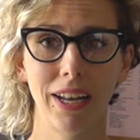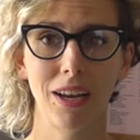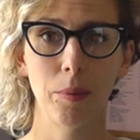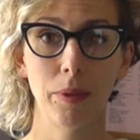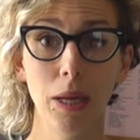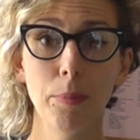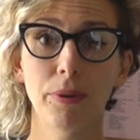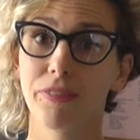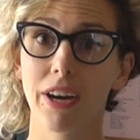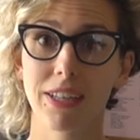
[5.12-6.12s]
and I am an
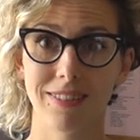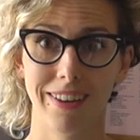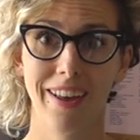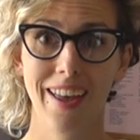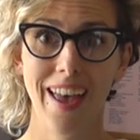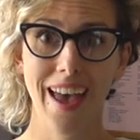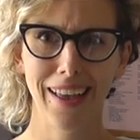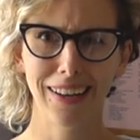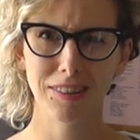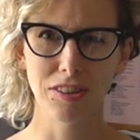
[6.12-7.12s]
improviser,
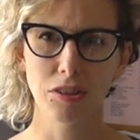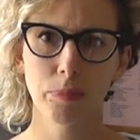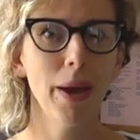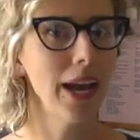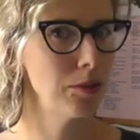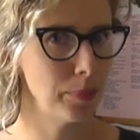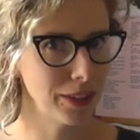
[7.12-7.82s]
and I suspect